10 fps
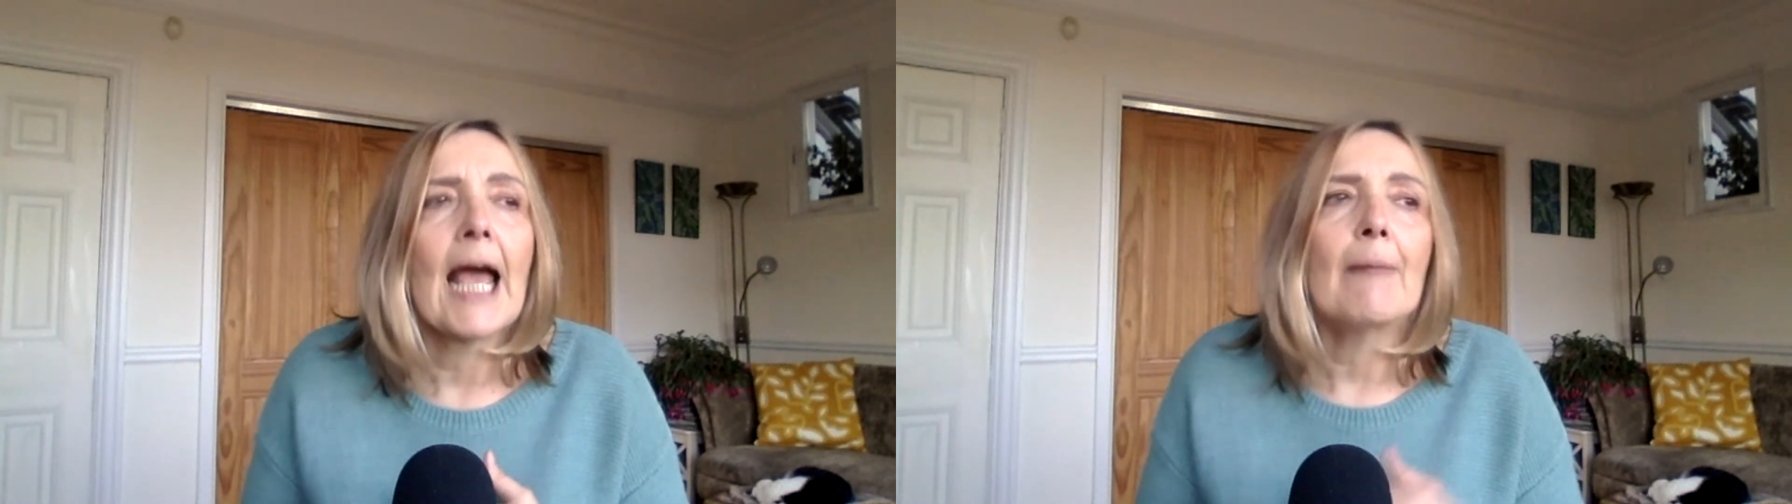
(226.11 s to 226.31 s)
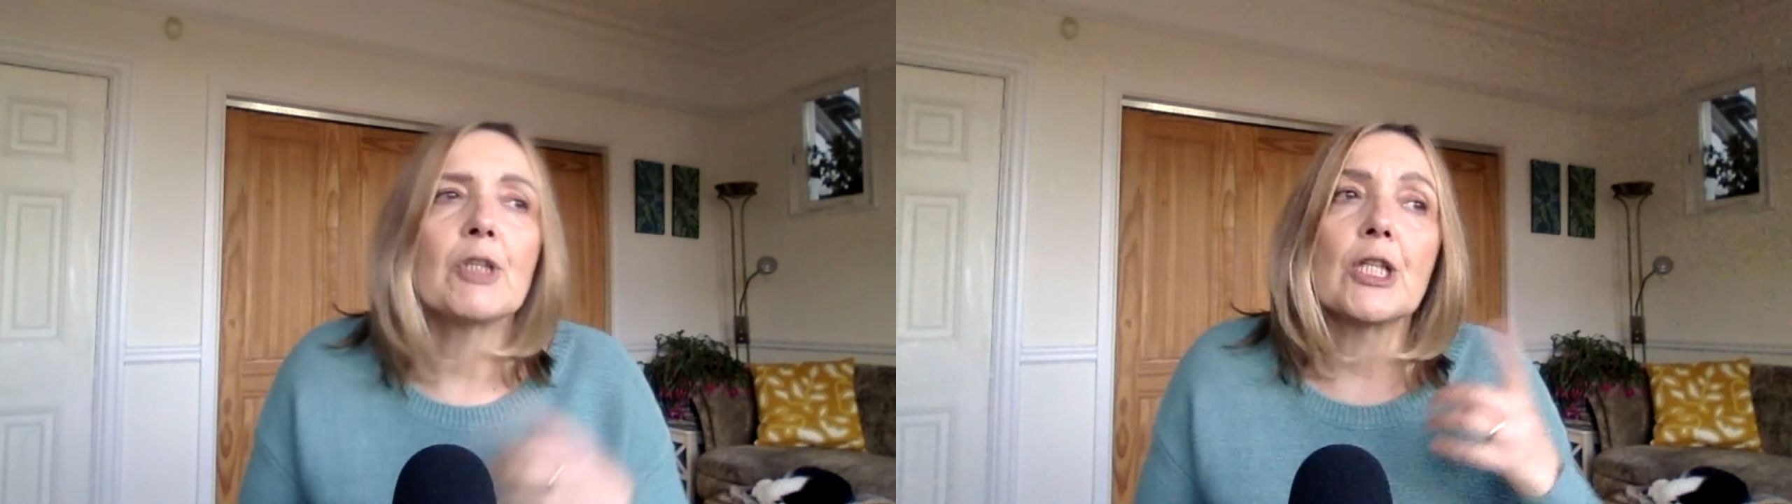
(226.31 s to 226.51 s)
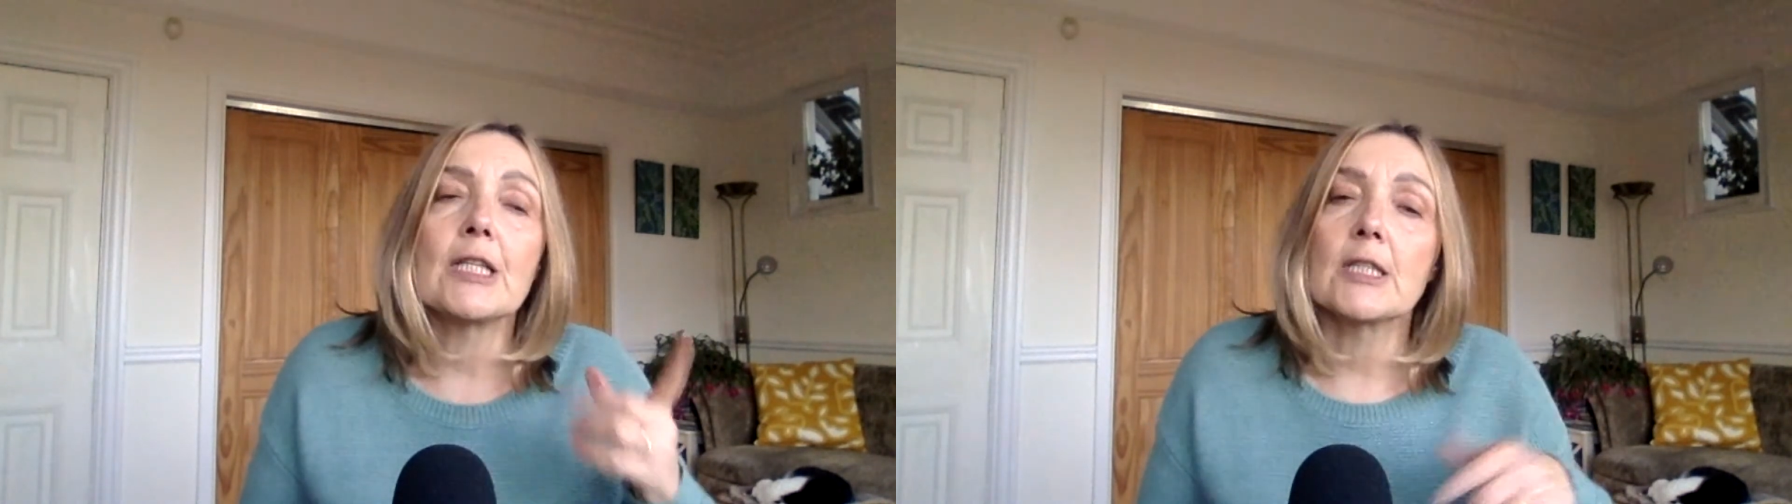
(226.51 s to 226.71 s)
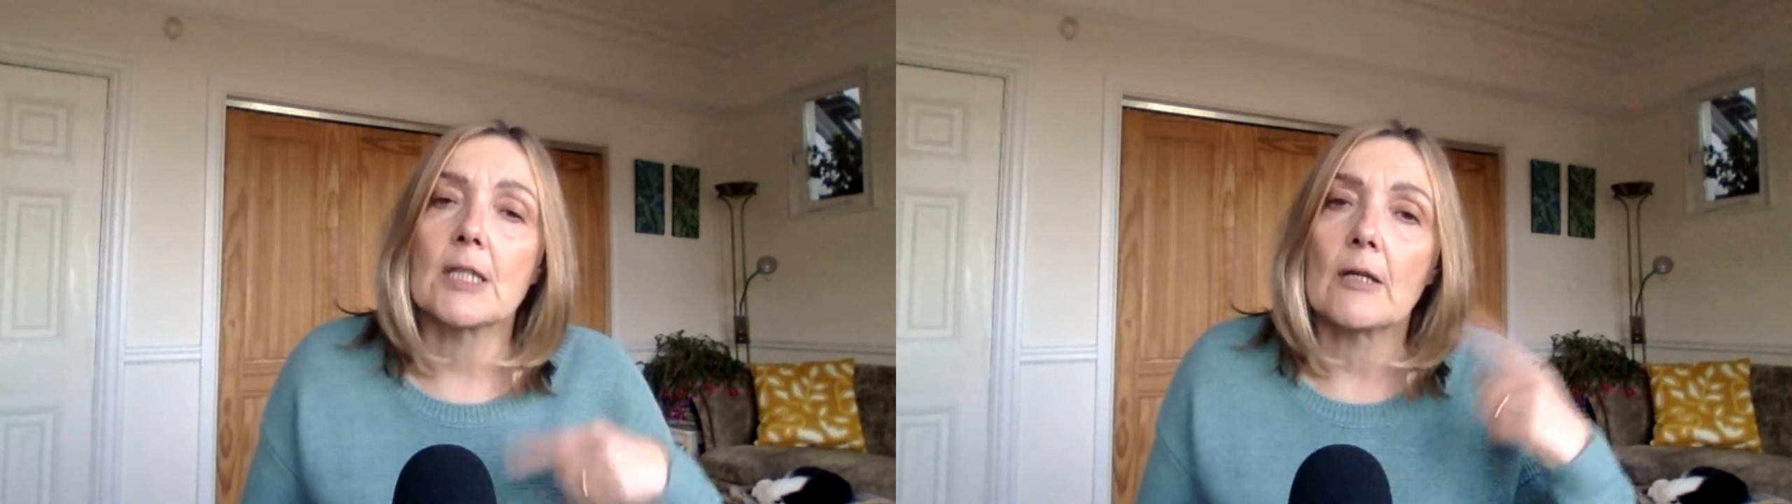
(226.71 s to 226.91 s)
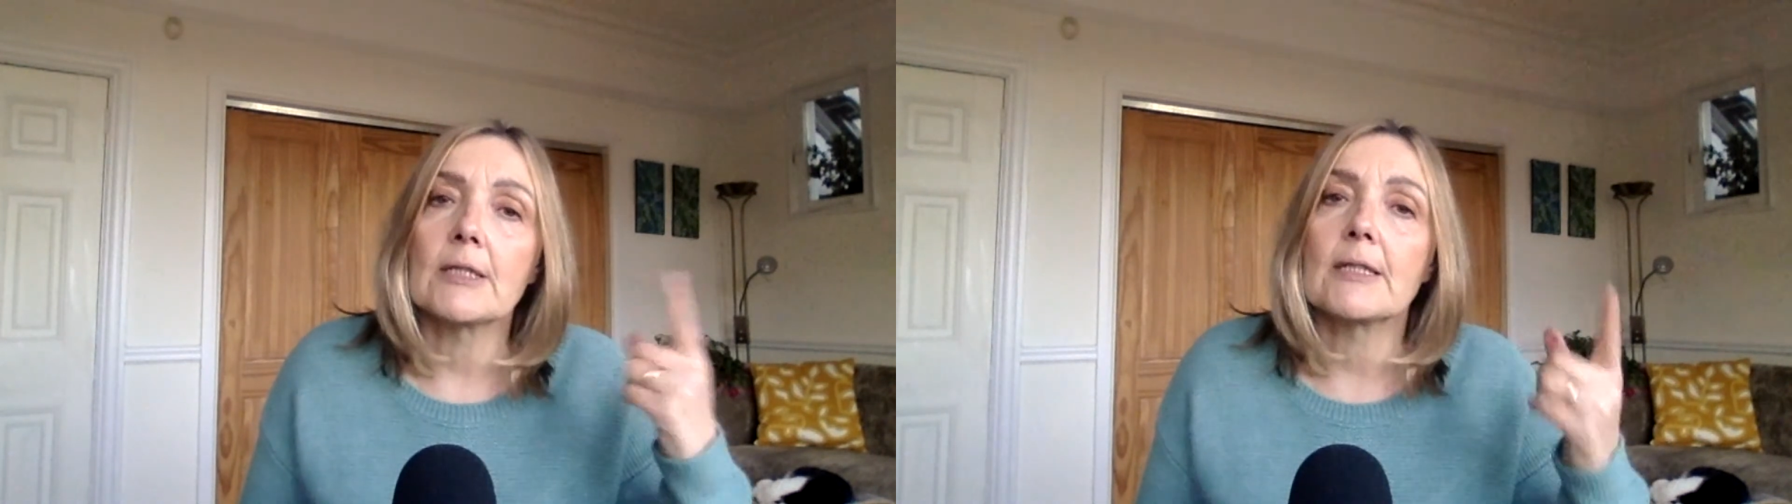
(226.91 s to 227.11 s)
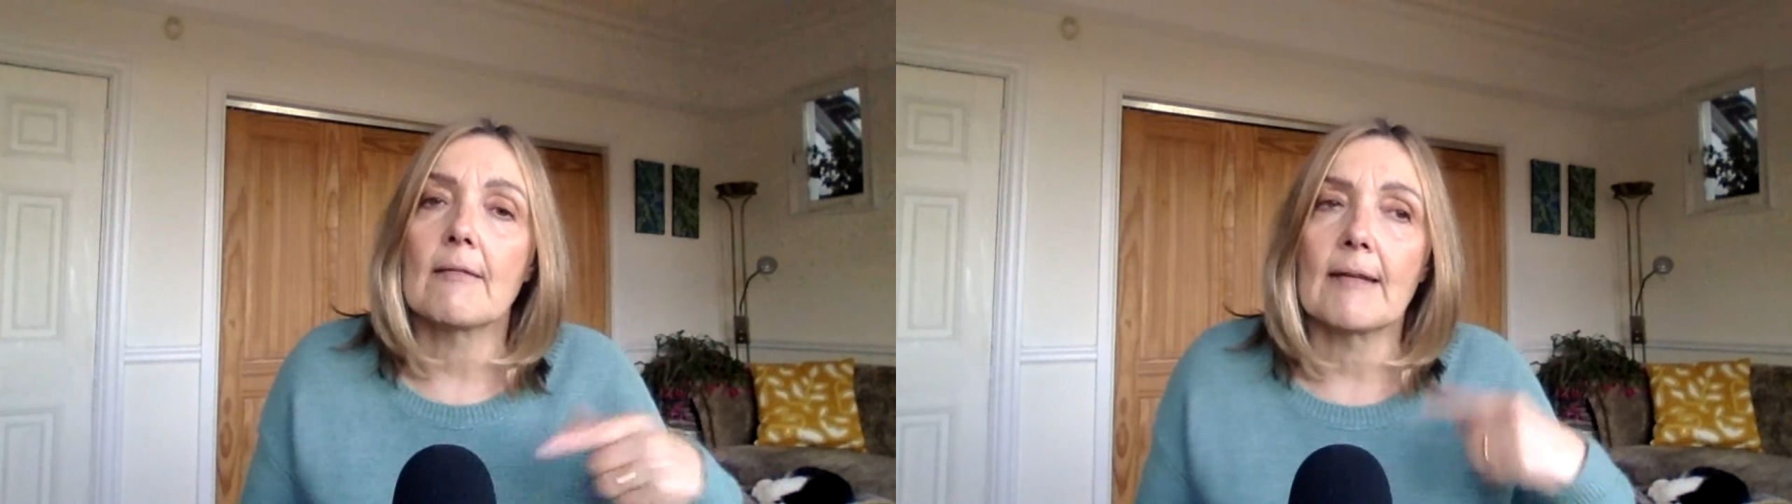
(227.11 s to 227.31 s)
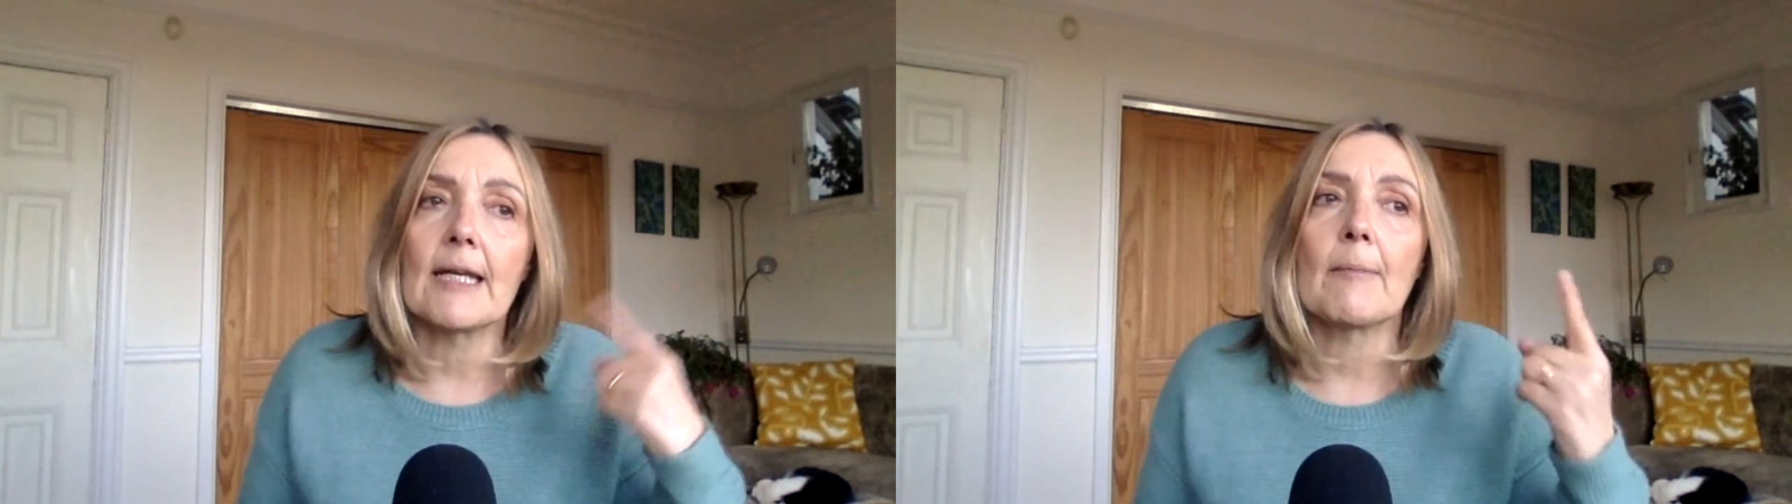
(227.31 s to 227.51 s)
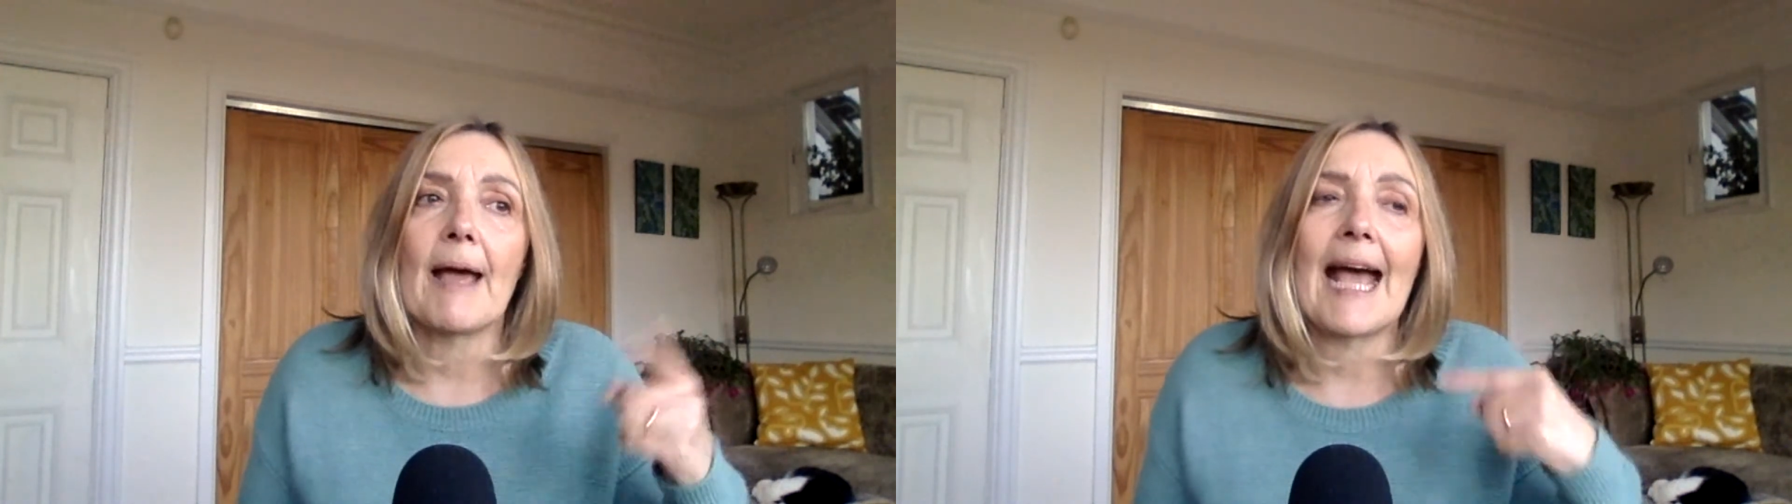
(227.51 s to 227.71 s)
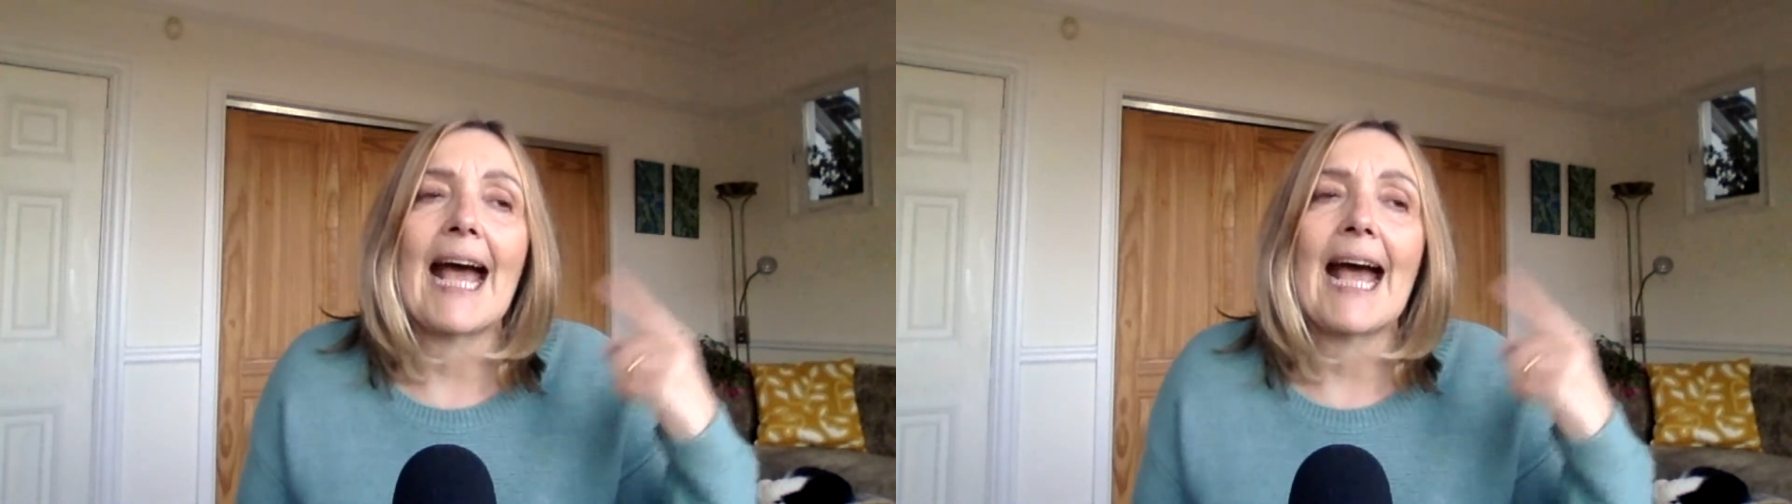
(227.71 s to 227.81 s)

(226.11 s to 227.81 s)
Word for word: But she started to think about